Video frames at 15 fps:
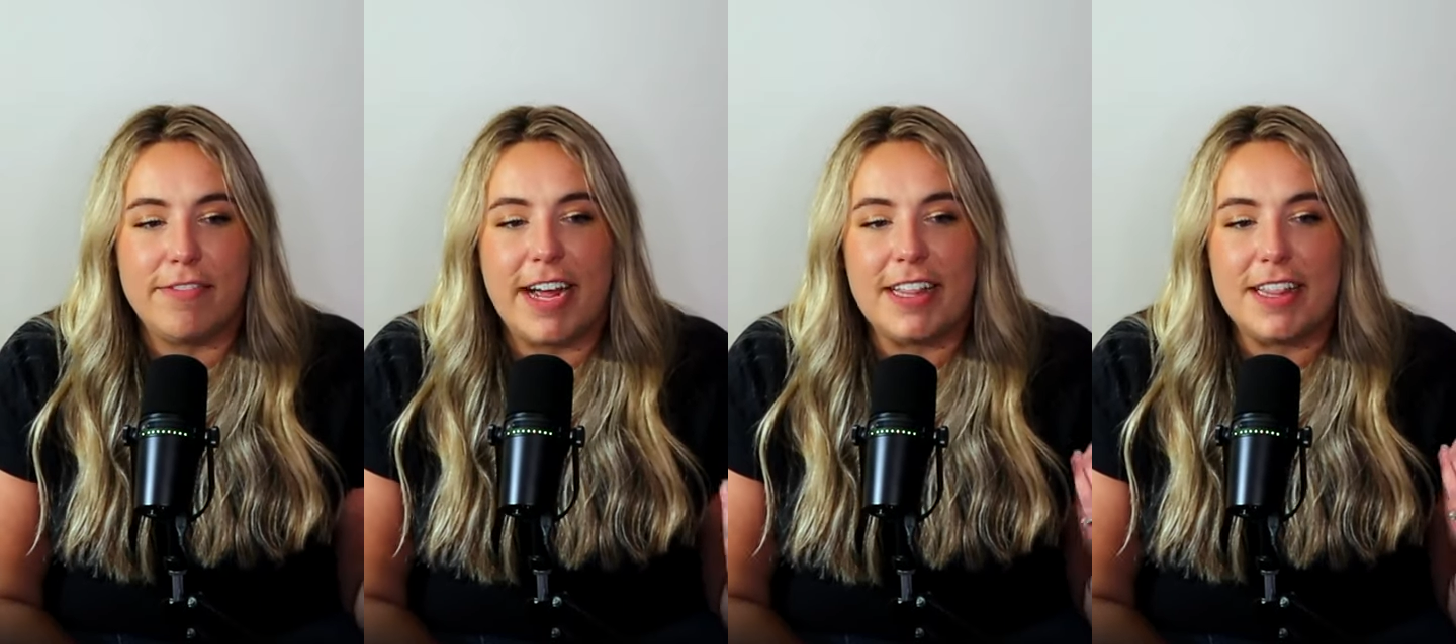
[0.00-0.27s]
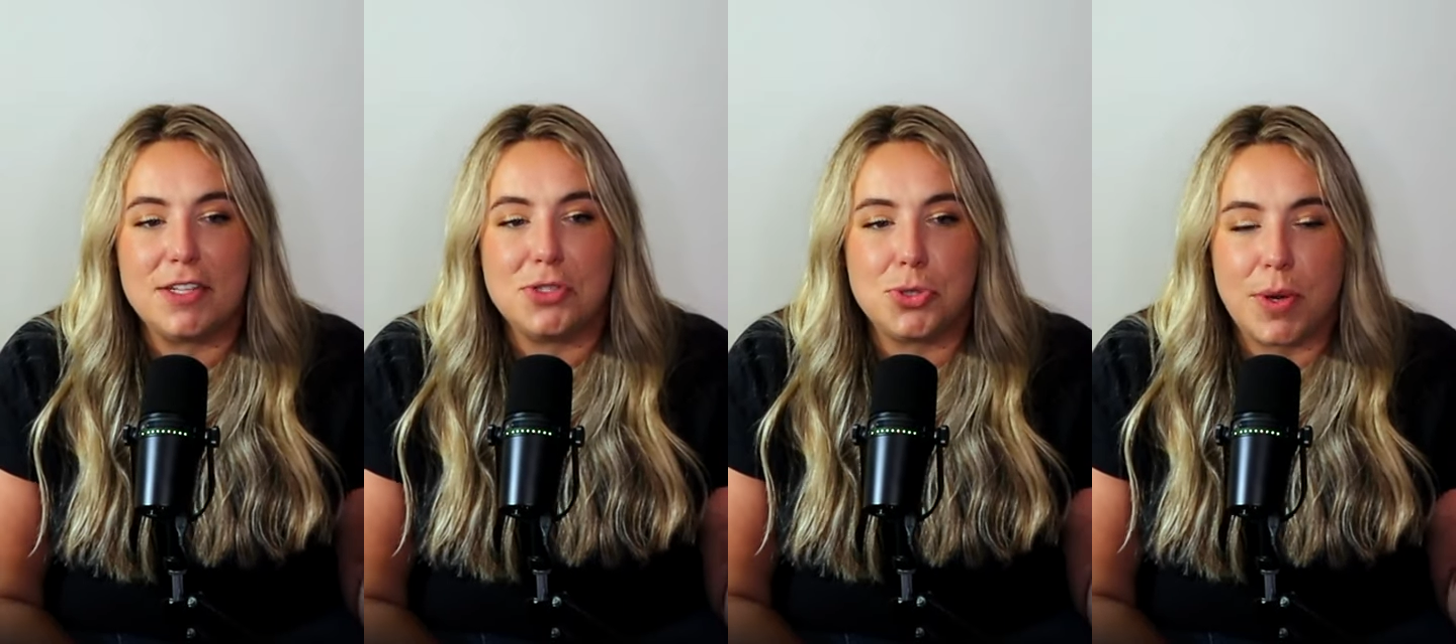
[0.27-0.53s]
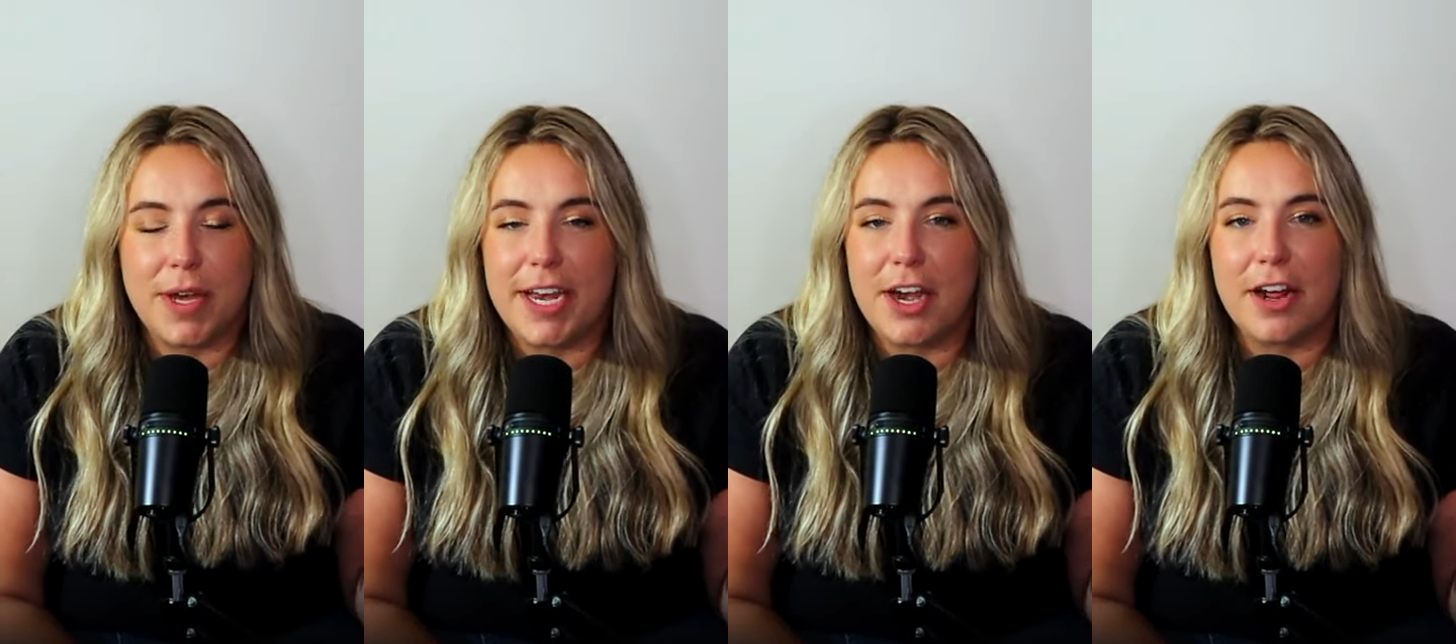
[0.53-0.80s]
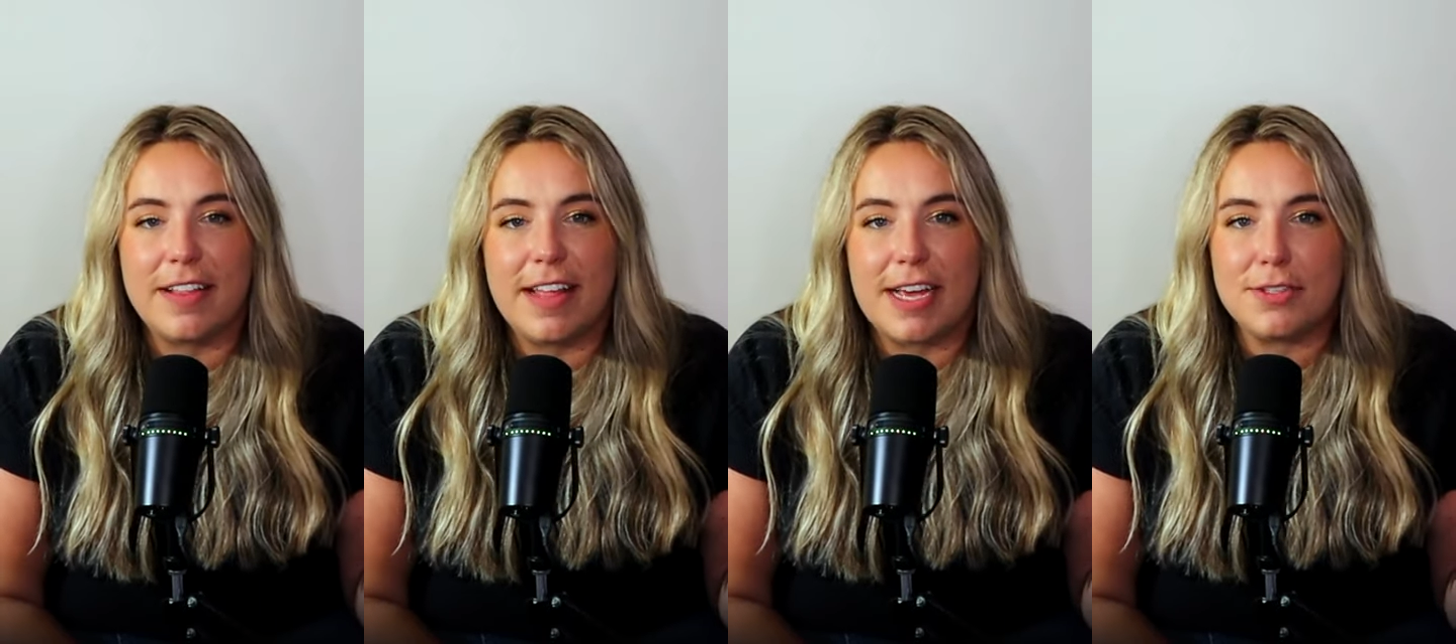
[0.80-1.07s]
find the joy in
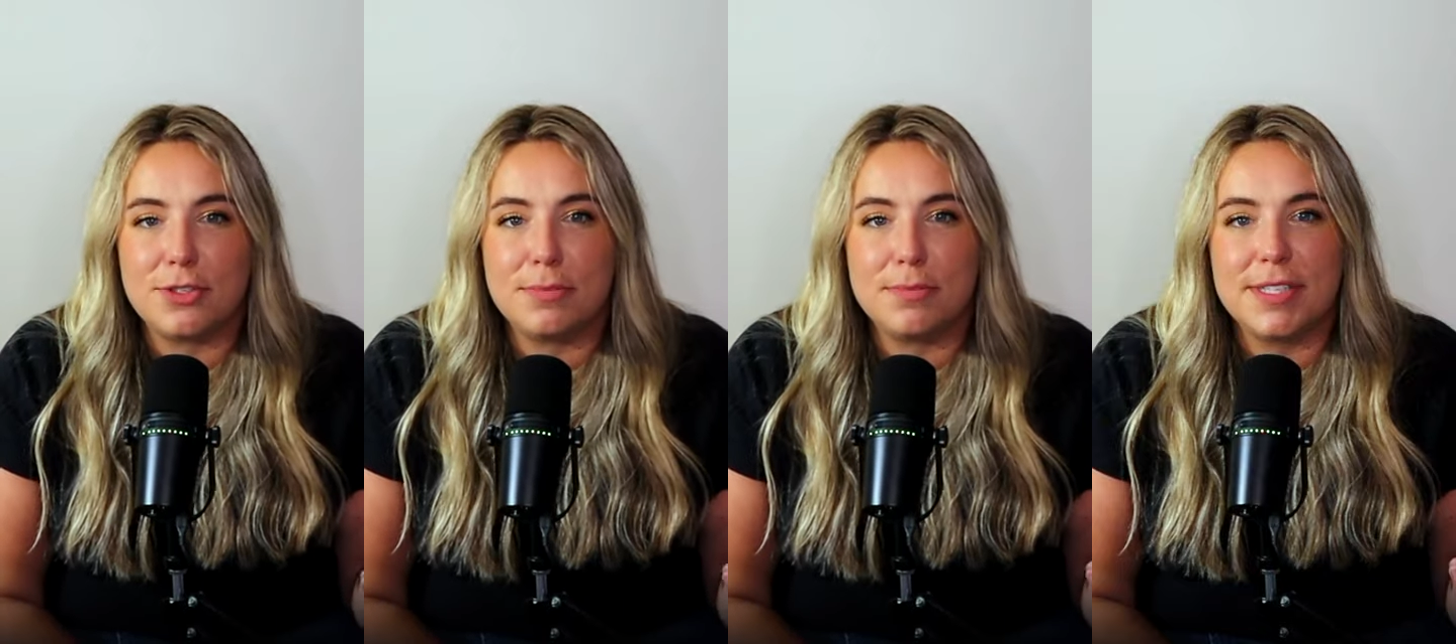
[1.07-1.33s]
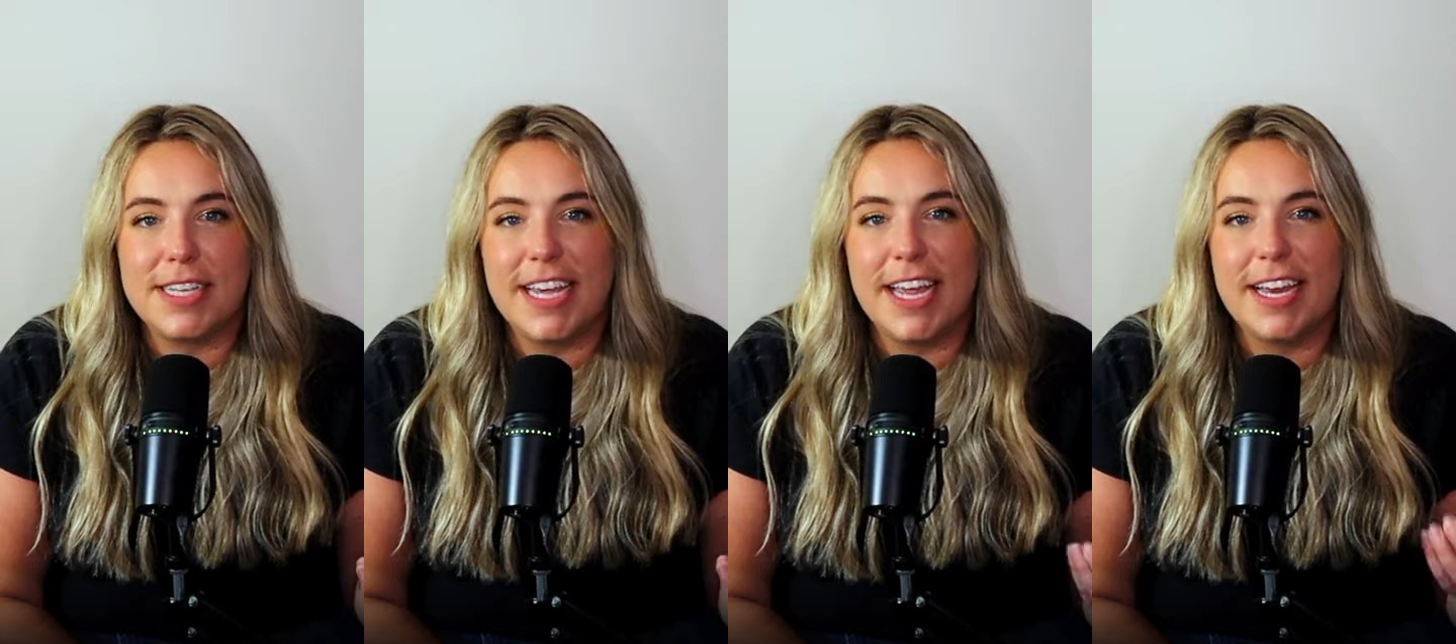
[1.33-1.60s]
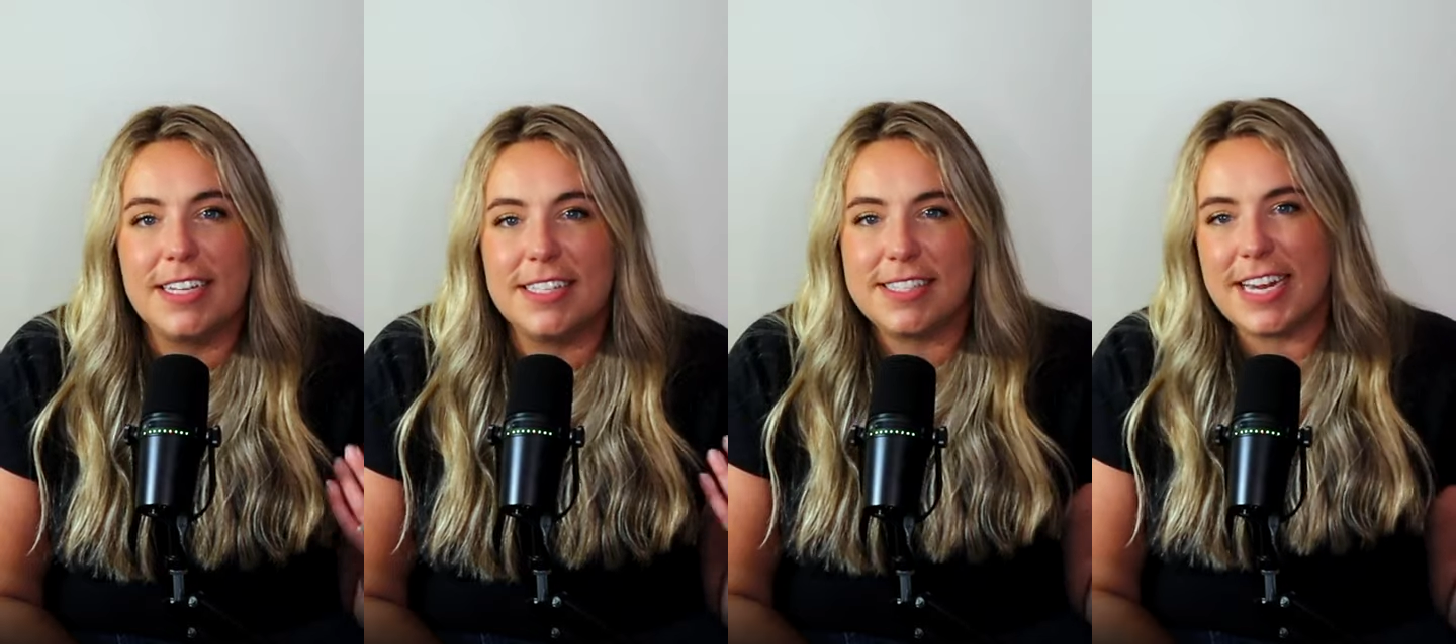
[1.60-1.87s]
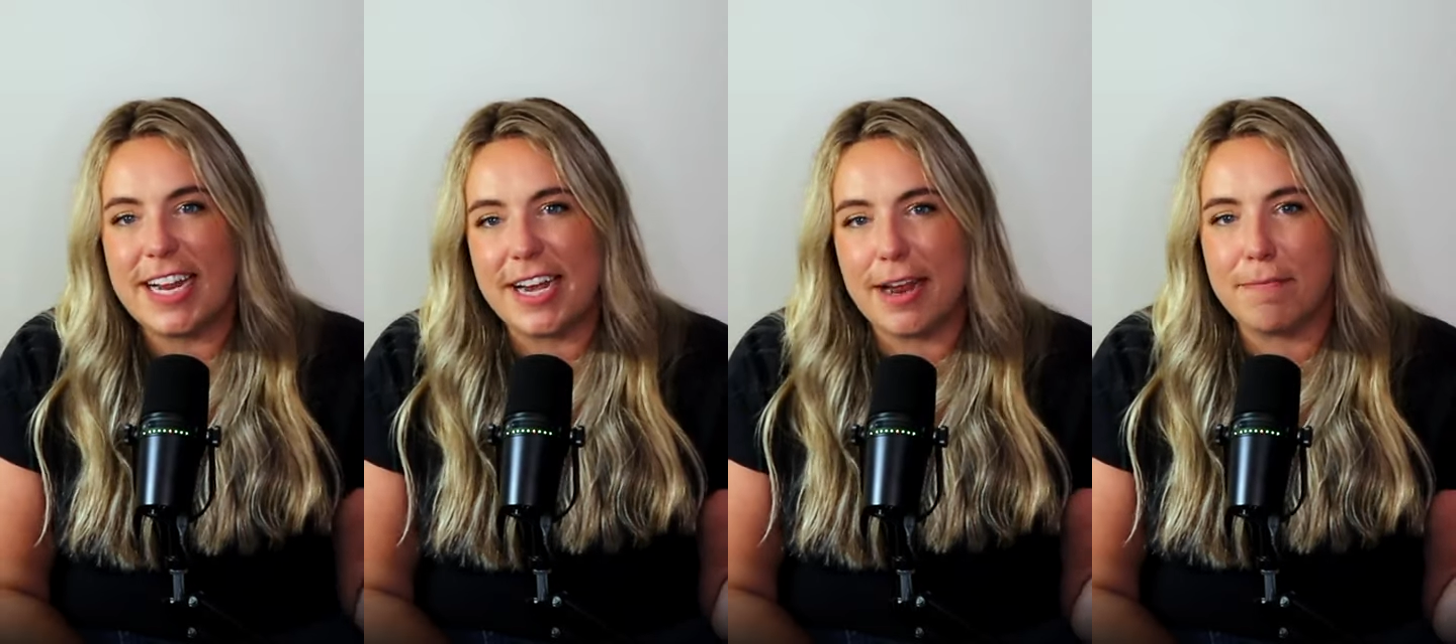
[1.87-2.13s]
our classrooms again is stand